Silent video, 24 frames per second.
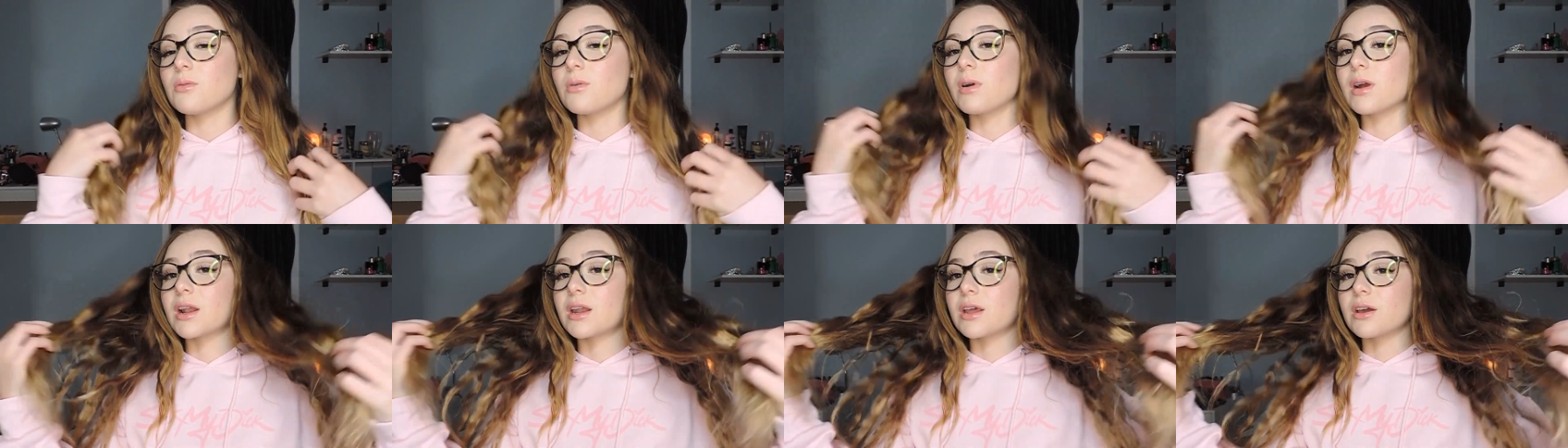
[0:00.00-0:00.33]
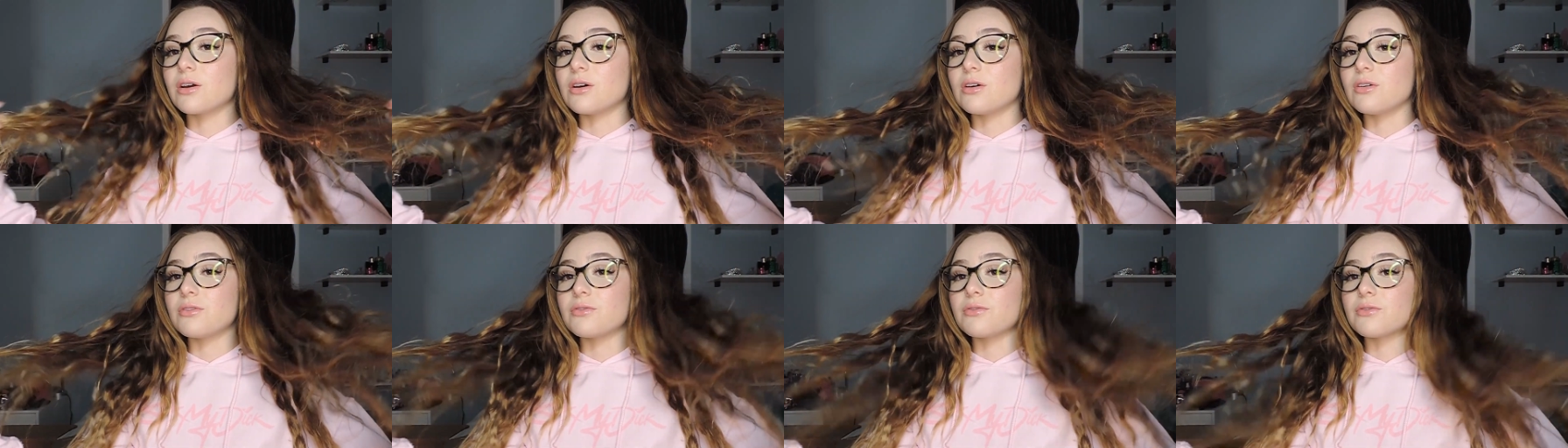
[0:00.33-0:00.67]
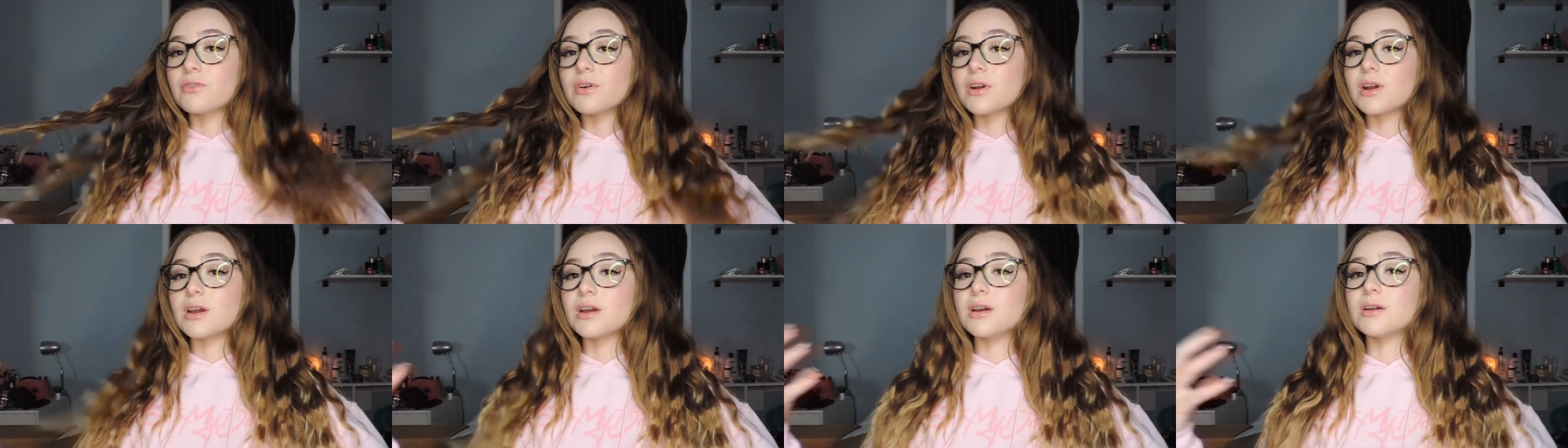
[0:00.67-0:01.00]
We're going to go
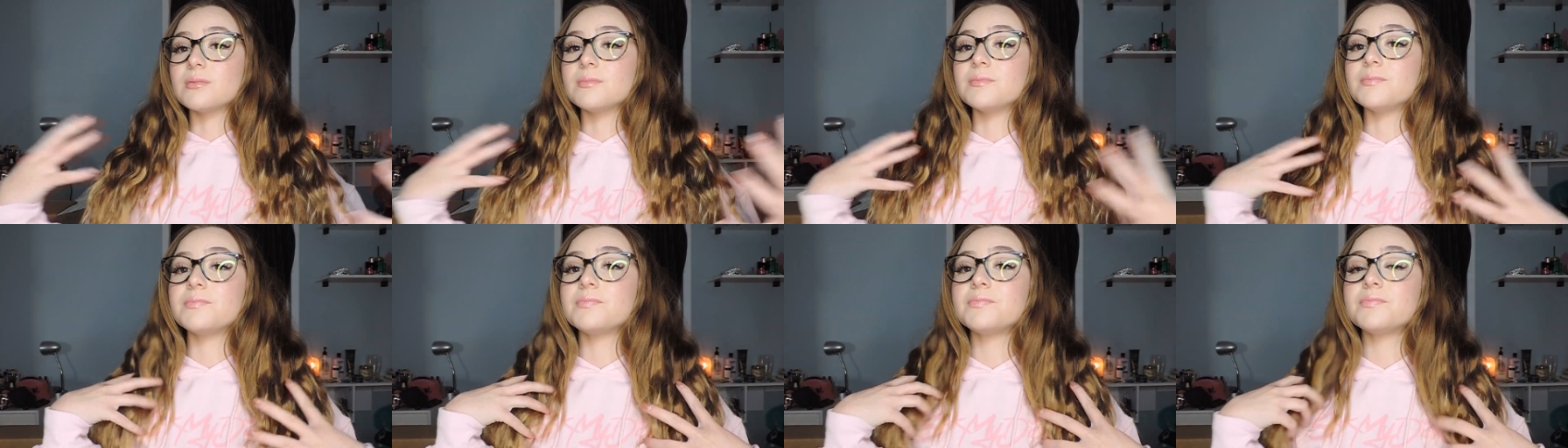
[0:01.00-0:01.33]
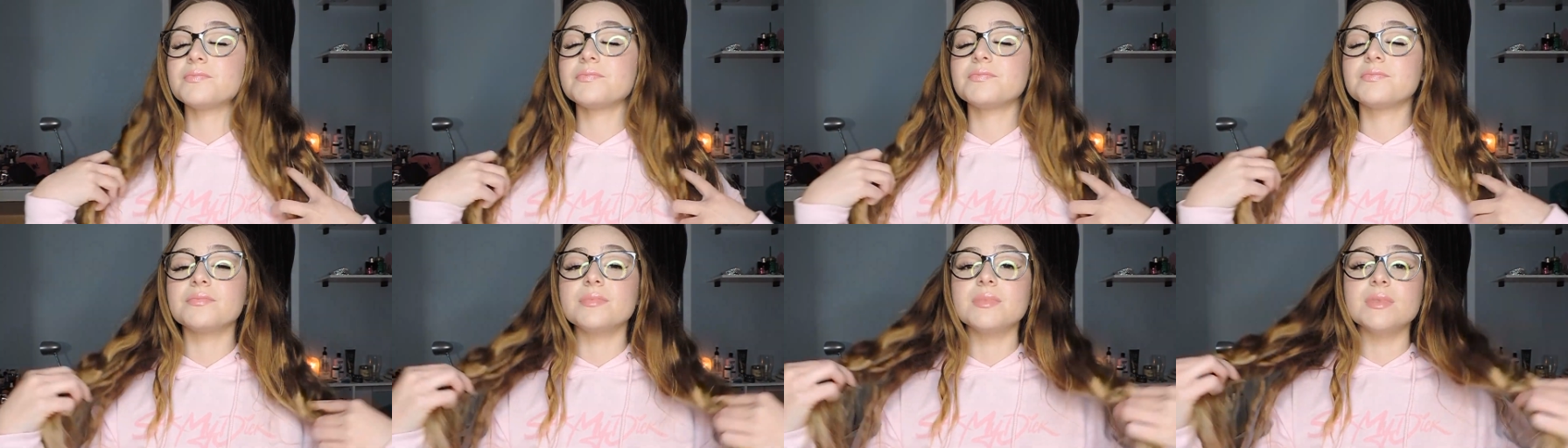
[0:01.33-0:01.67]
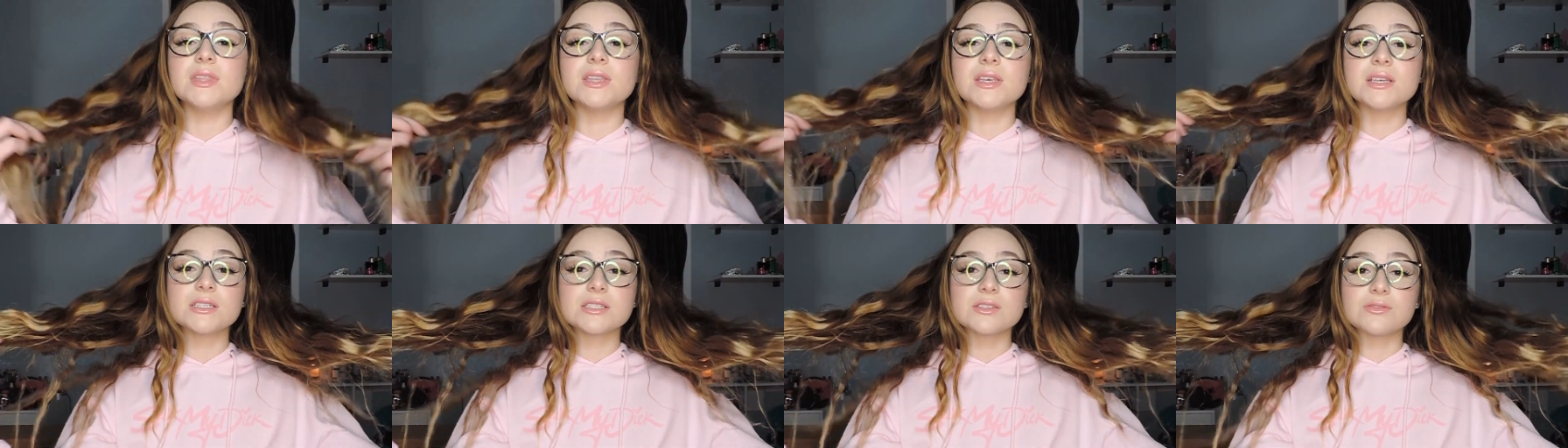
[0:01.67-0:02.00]
from
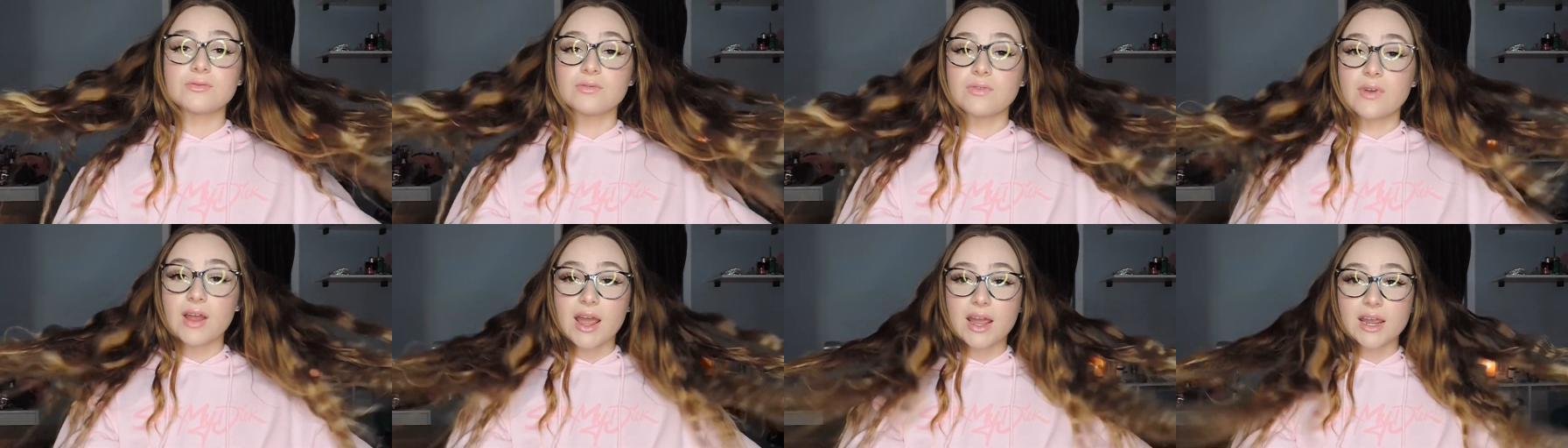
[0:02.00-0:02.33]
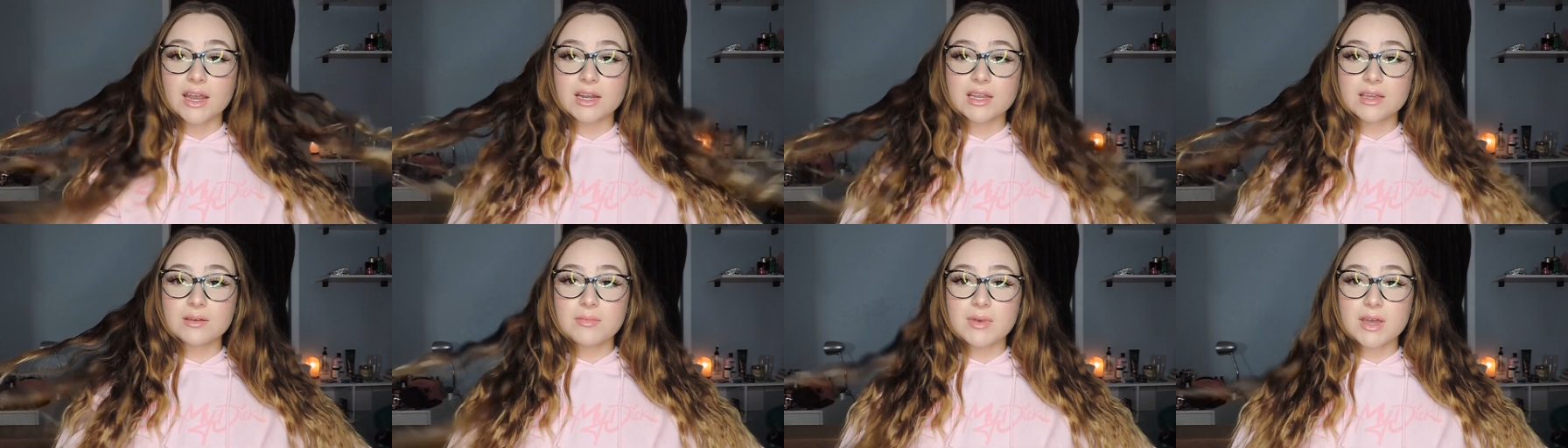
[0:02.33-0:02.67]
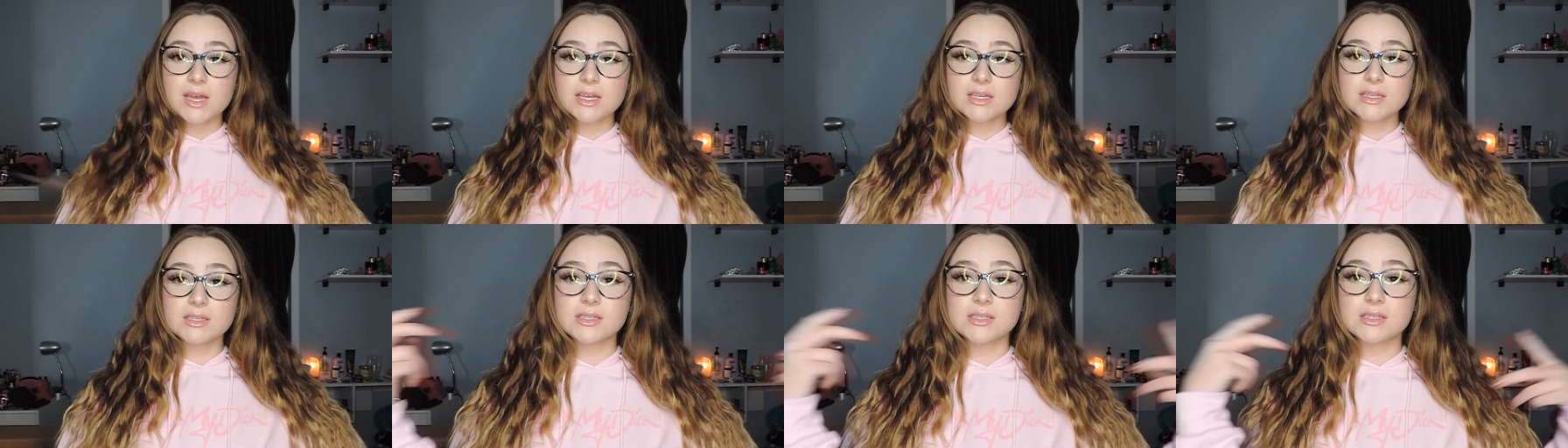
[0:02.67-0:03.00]
this raggedy
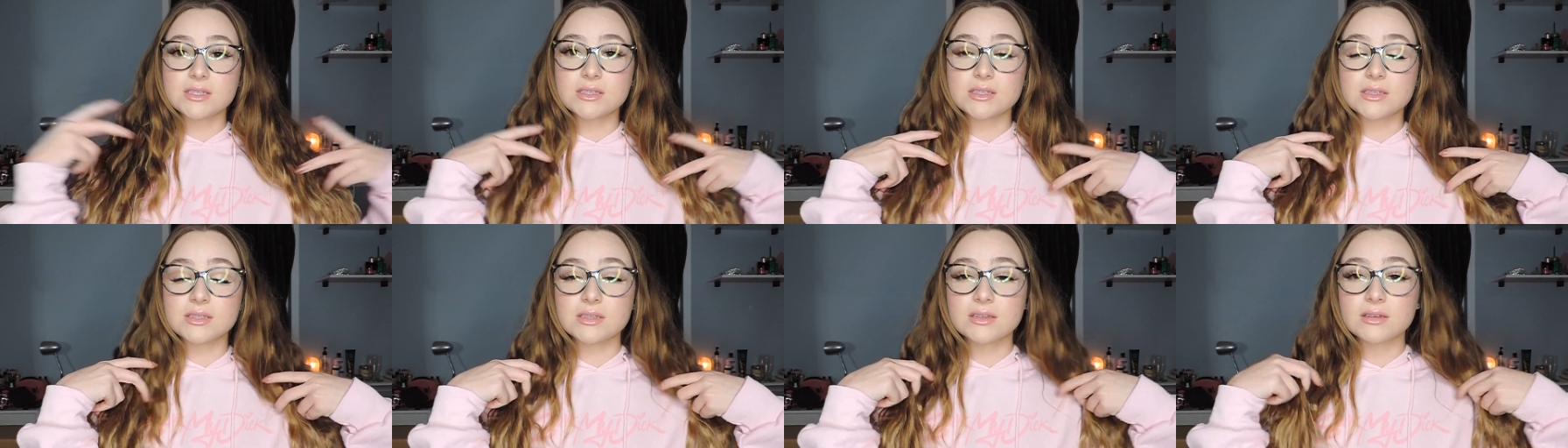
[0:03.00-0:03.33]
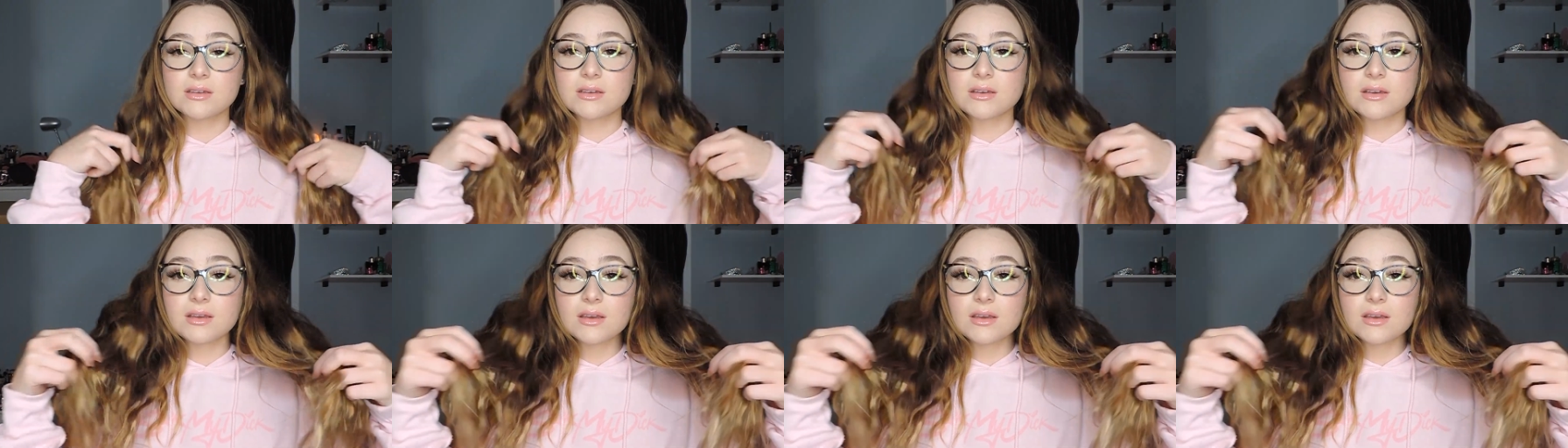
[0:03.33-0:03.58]
mess